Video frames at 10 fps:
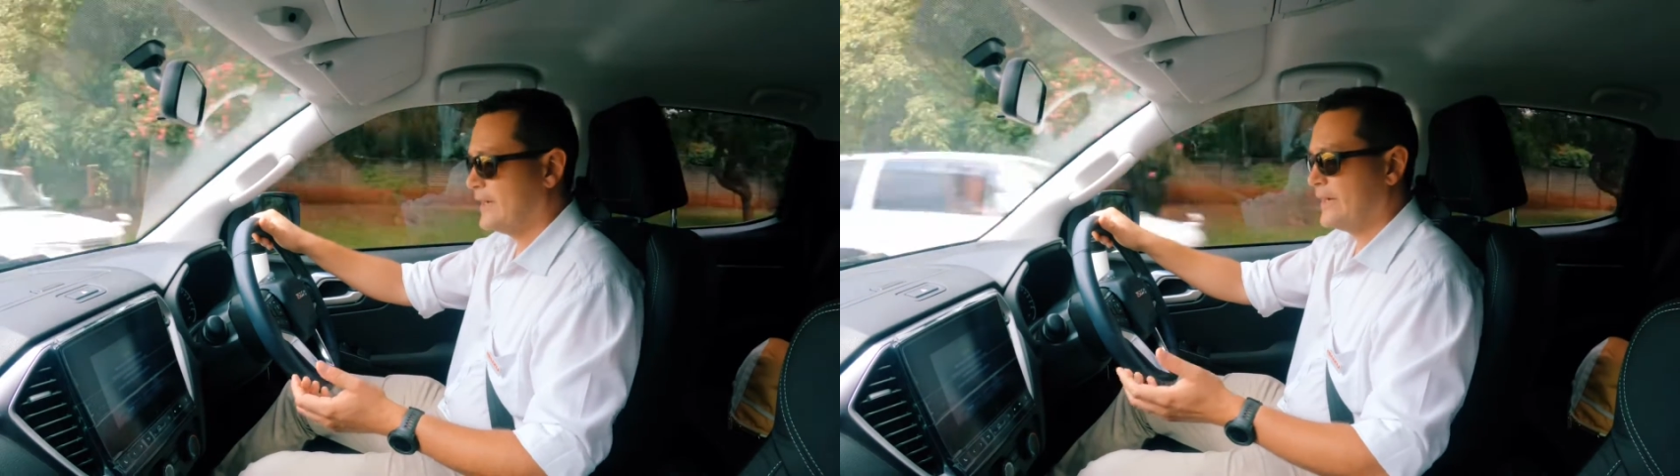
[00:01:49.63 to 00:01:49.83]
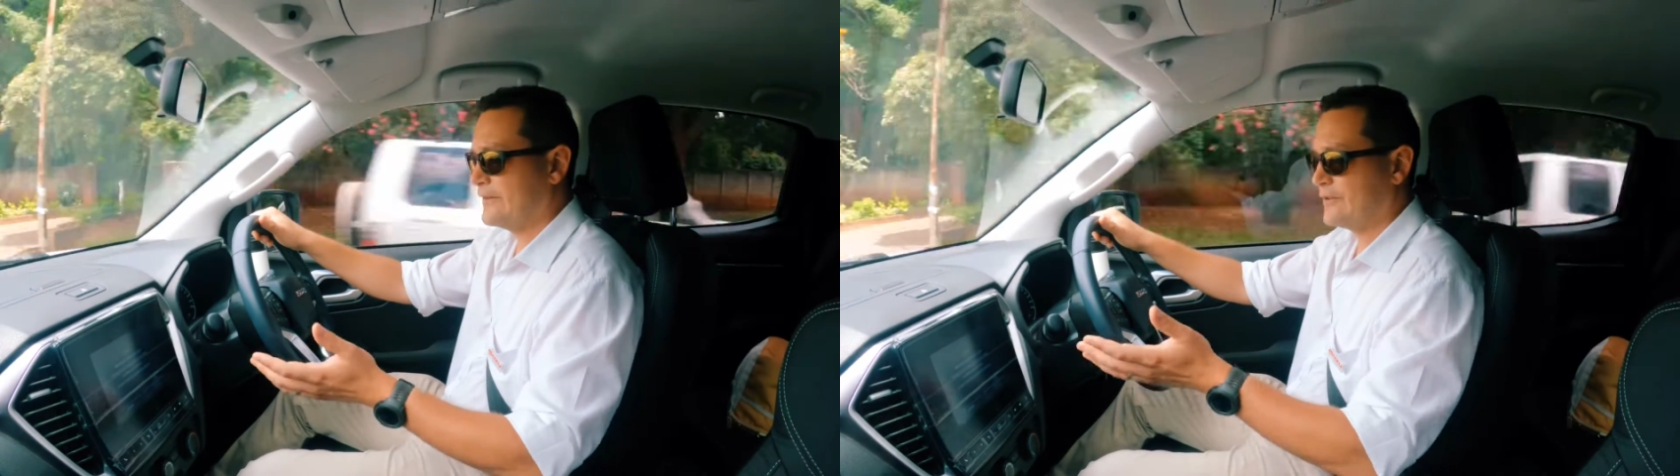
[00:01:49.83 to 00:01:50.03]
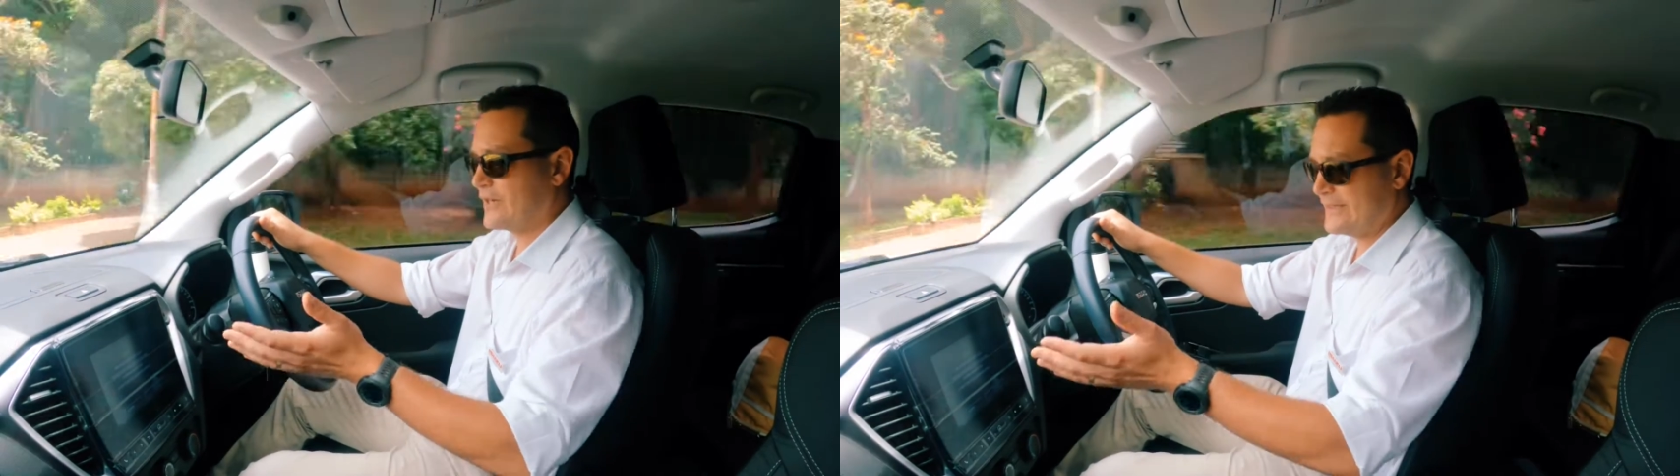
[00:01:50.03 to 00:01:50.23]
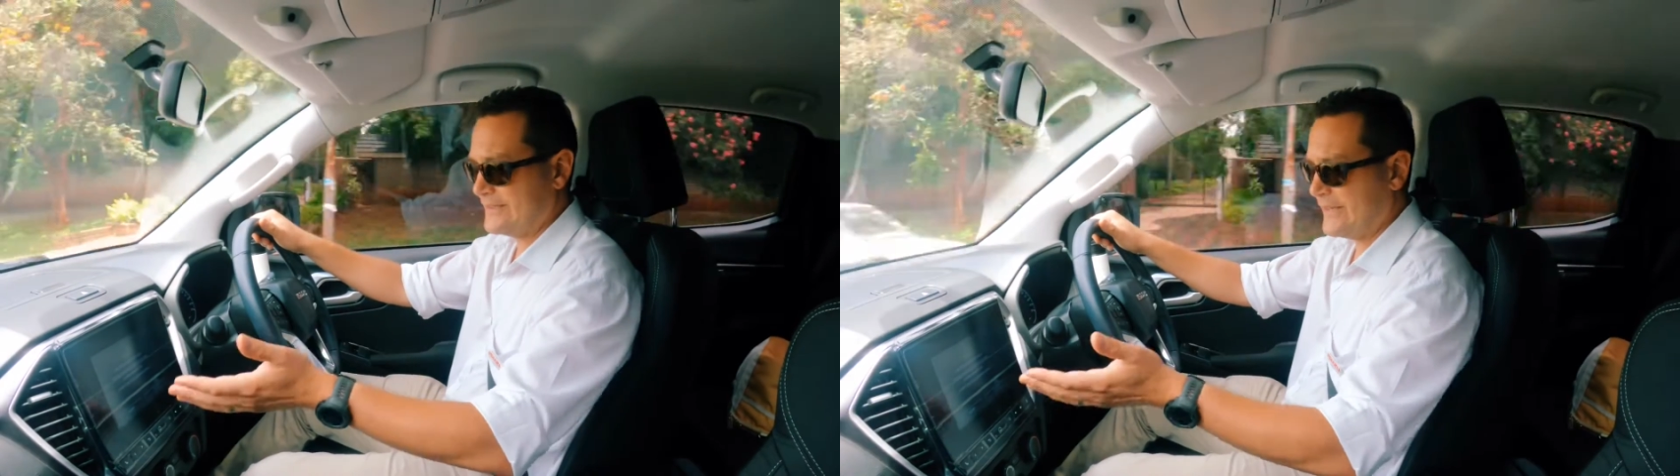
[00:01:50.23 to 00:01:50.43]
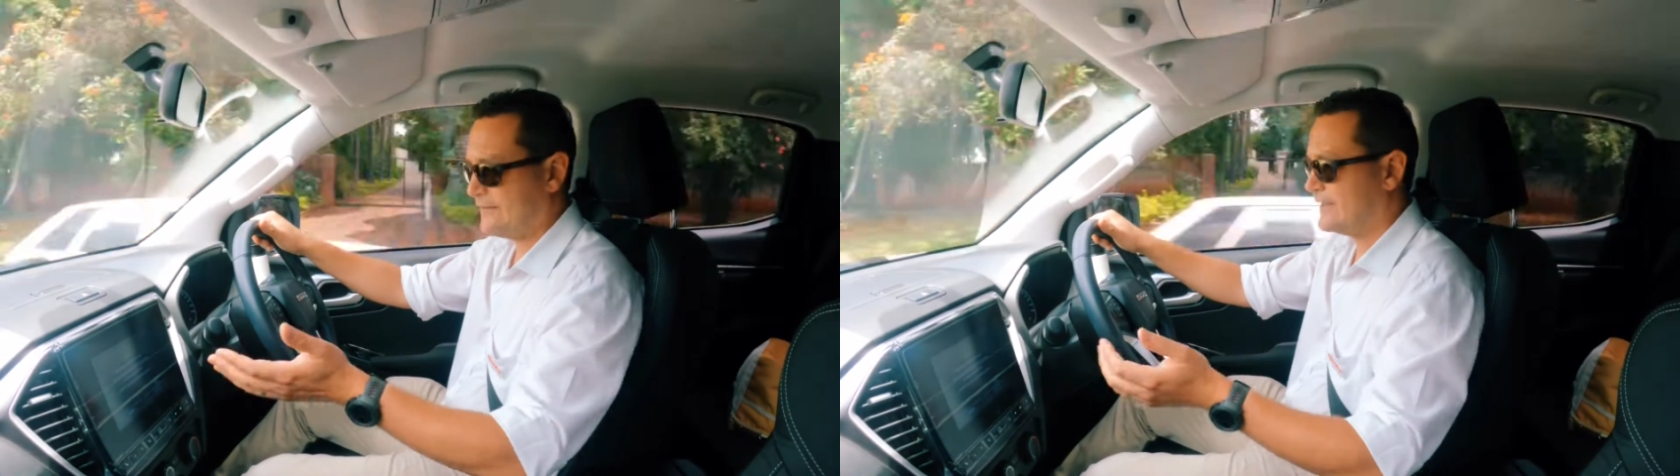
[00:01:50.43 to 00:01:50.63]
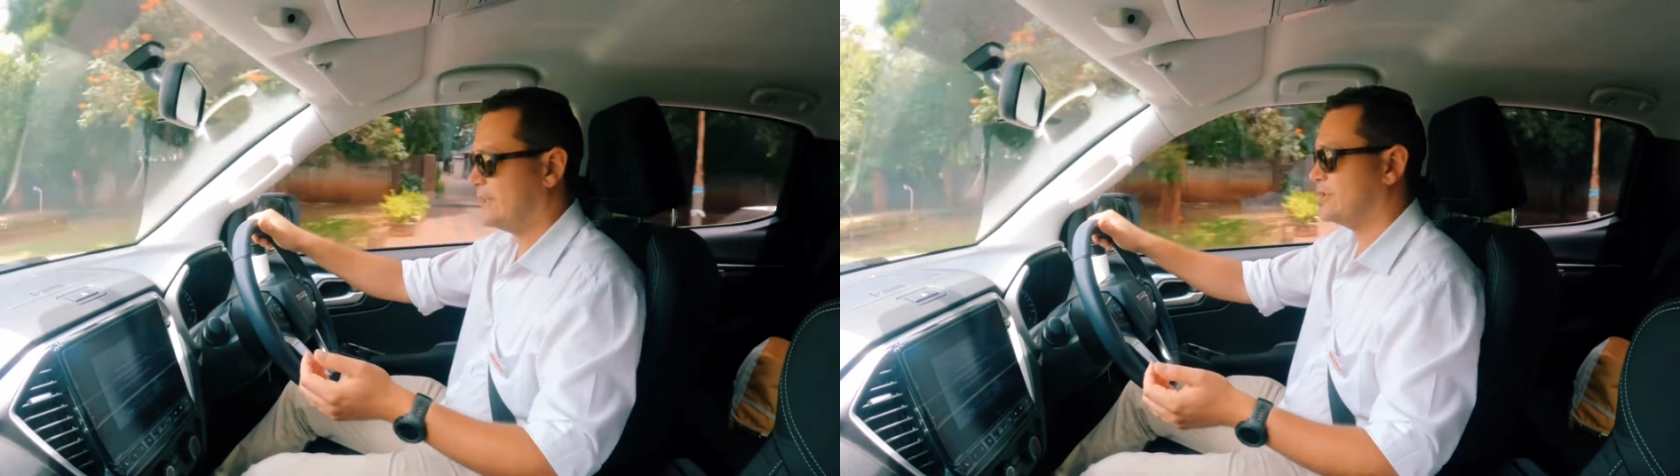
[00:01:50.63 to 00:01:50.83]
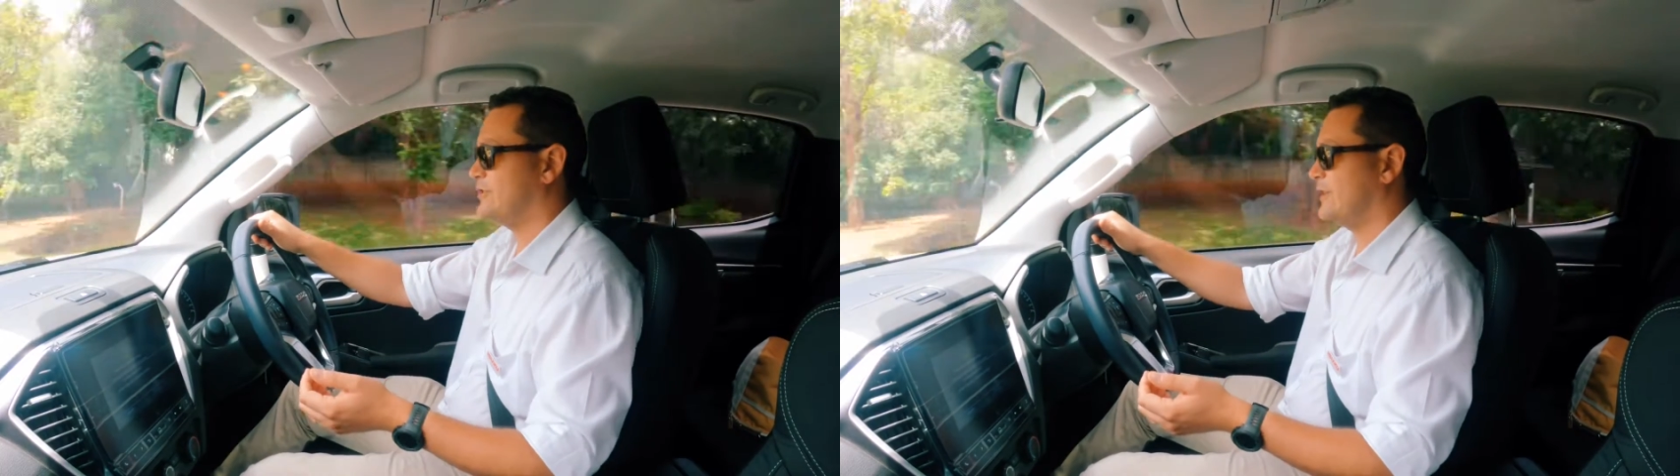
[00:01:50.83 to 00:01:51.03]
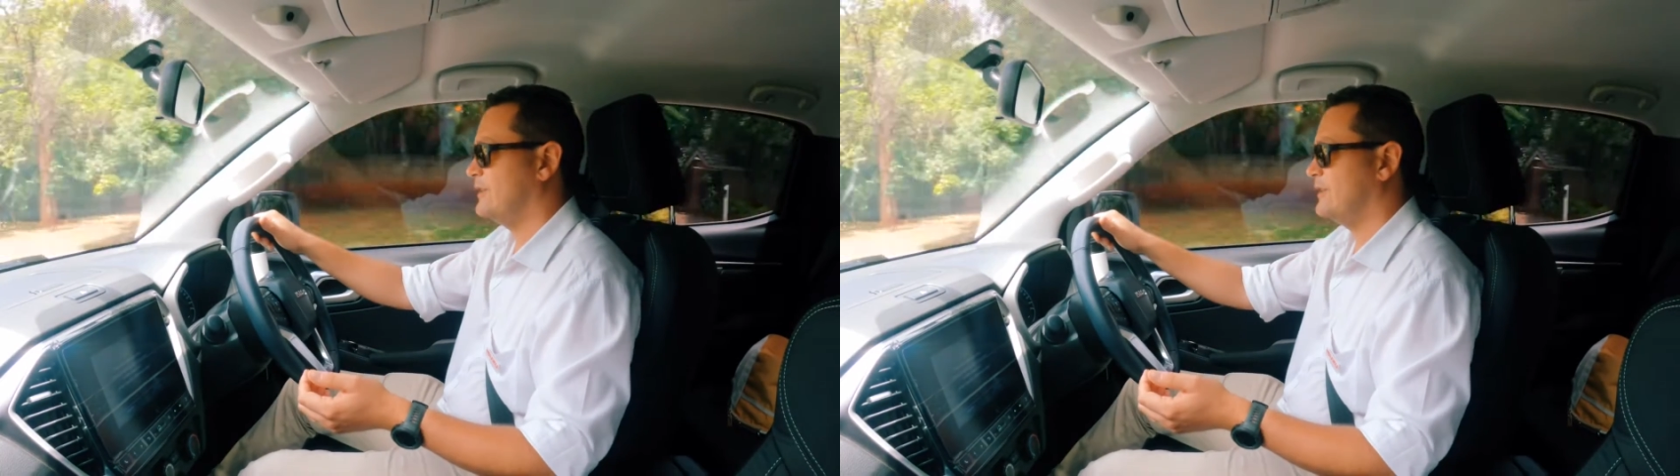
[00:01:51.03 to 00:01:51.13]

You've got a 7-inch